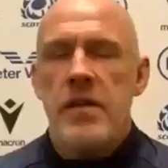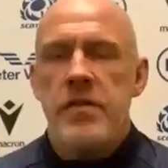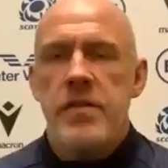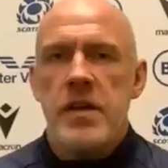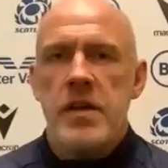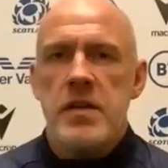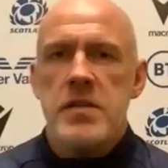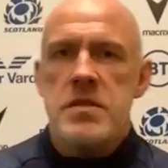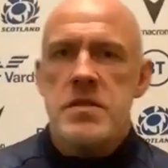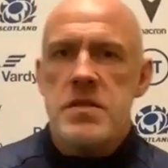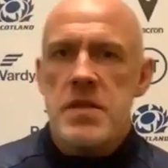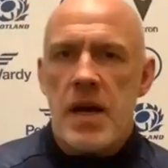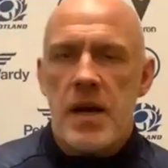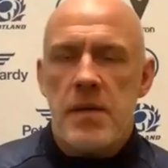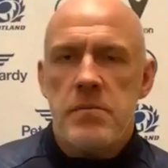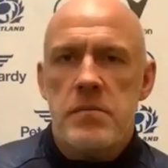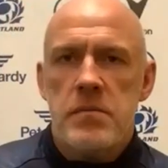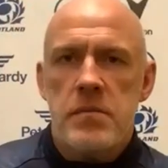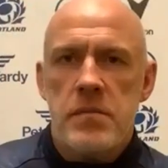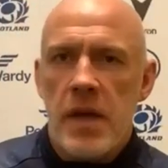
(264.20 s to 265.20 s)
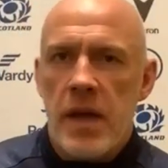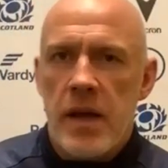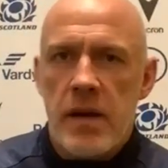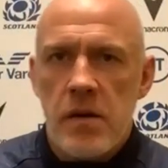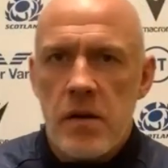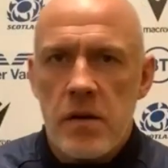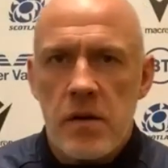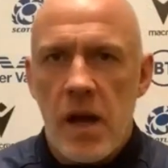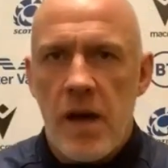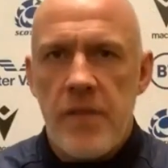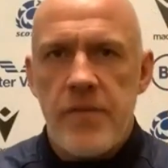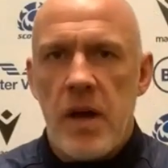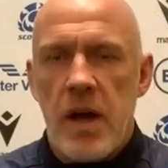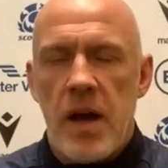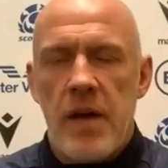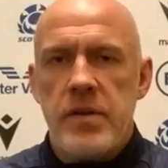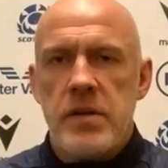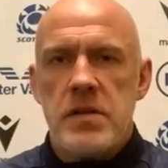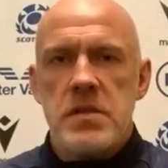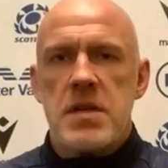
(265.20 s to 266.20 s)
I think it's, having
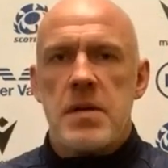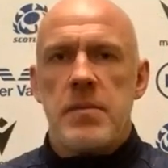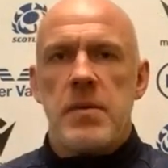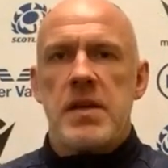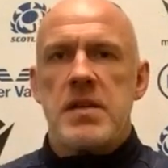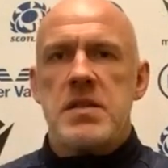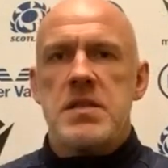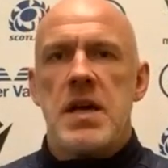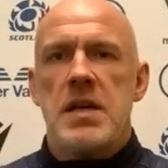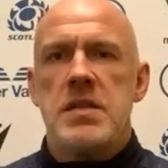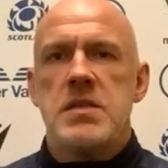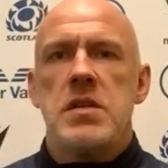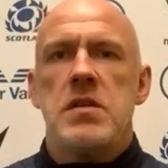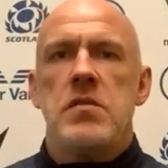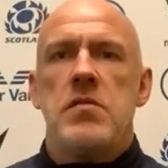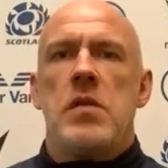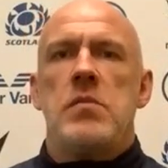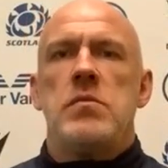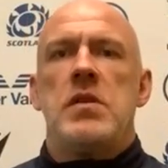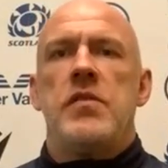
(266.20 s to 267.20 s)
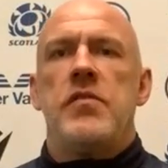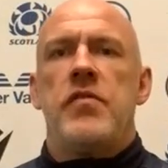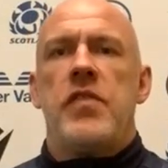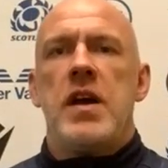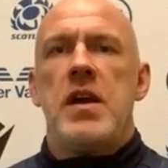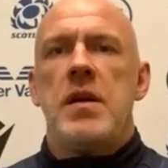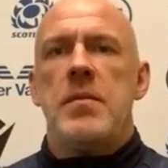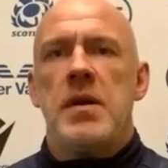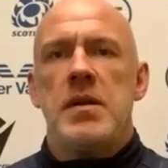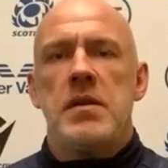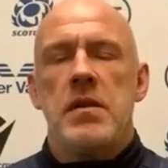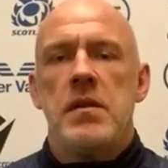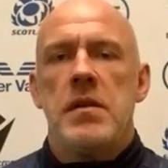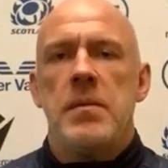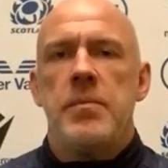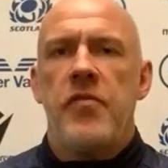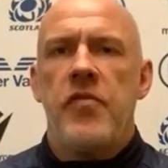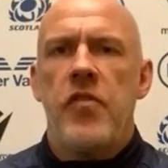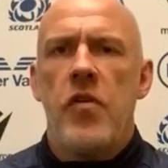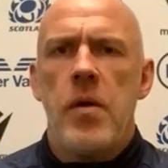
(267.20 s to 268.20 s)
someone like Sazen around the environment and the
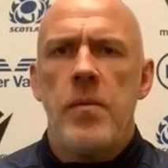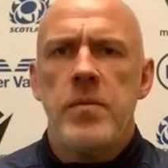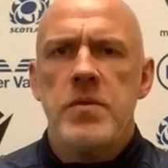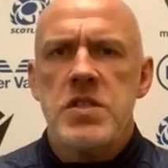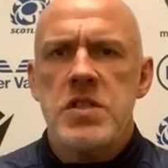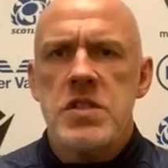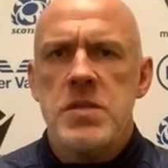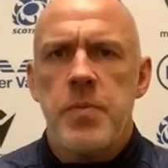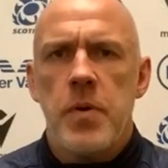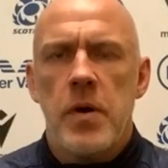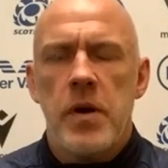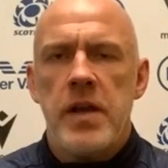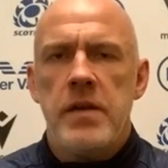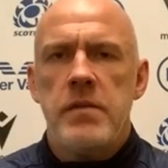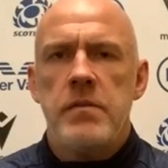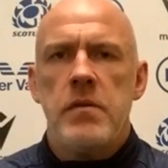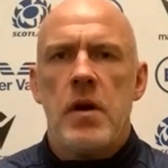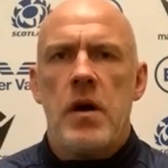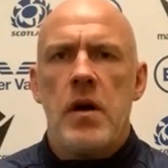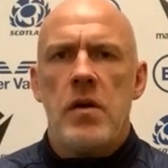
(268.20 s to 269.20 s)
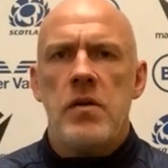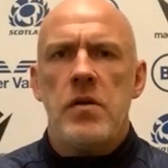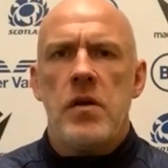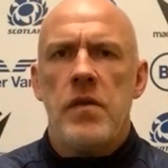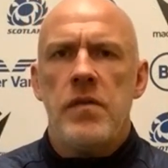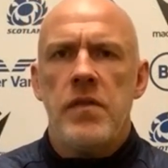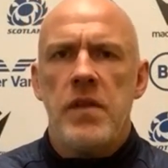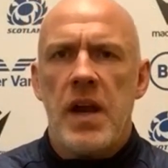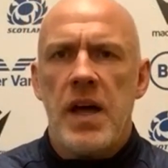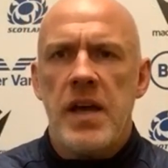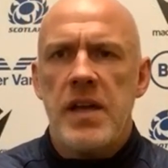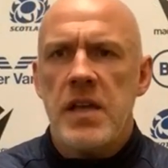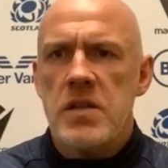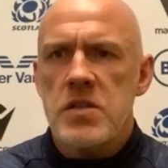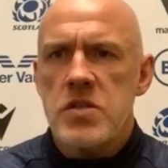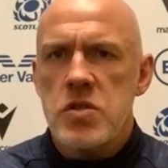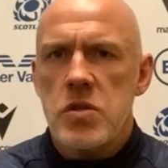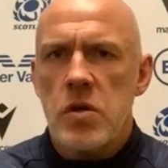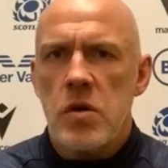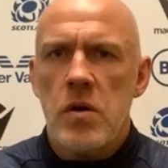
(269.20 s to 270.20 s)
performances he's put in on the
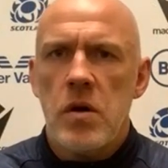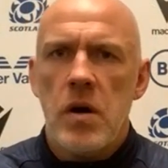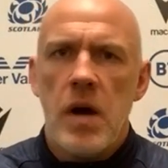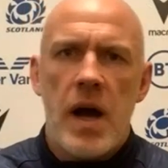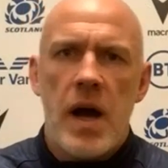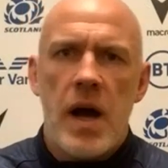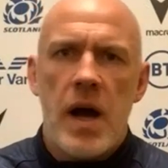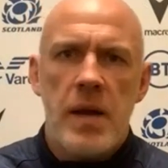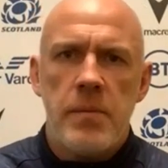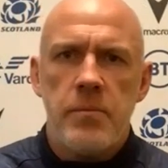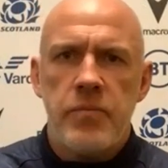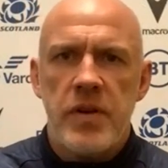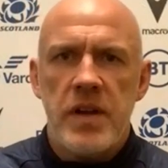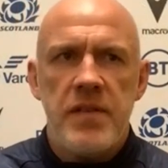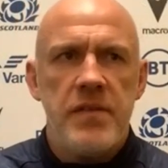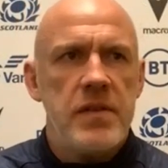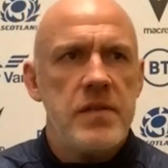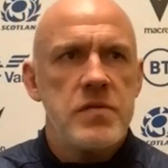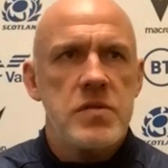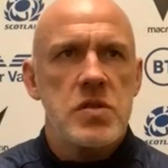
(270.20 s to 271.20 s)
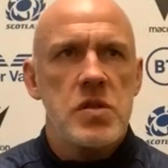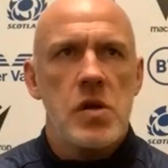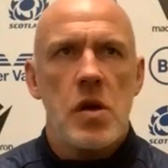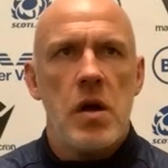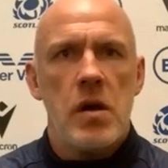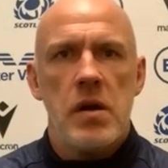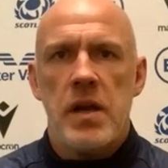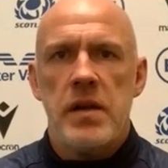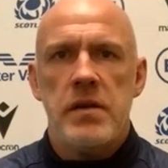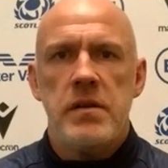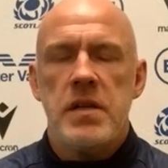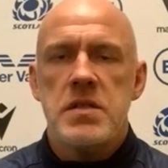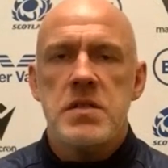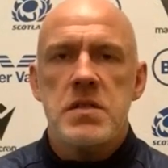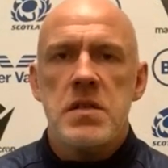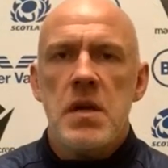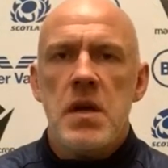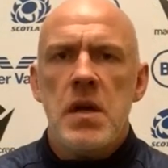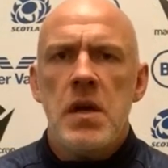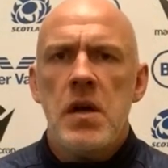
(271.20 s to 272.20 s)
Lions tour and previous Scotland,
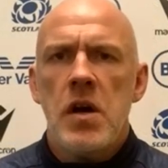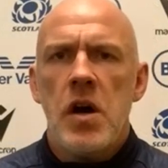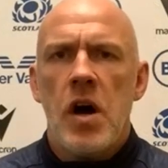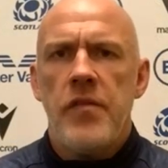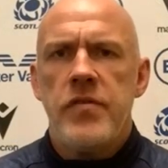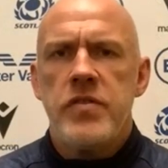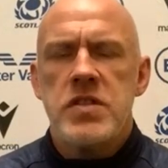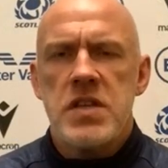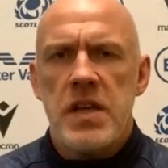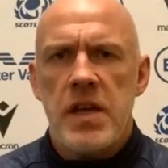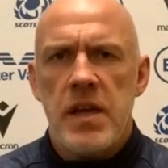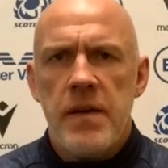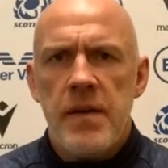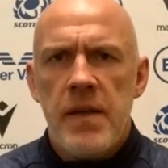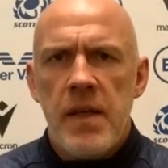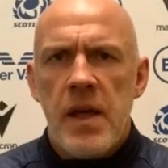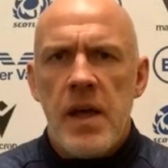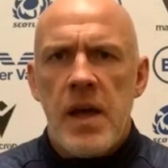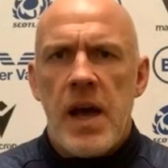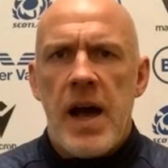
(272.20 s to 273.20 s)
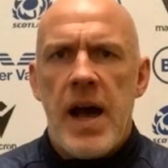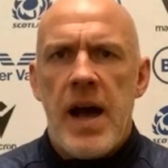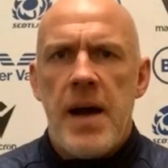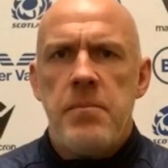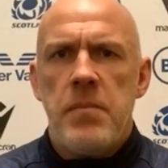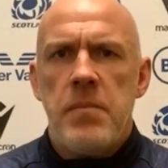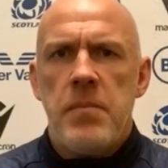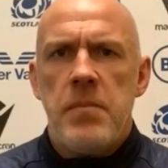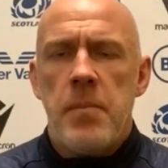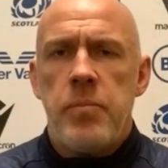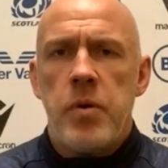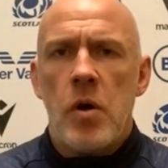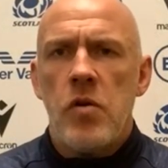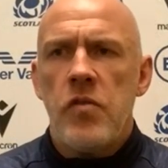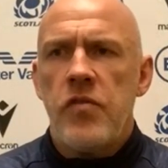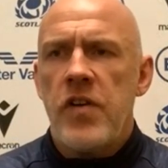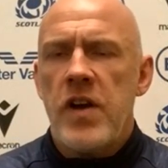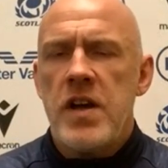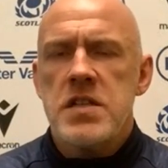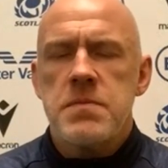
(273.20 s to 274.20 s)
it's obviously a blow
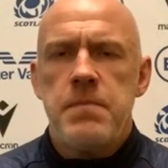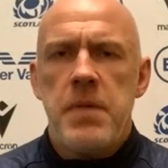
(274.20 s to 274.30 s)
for us.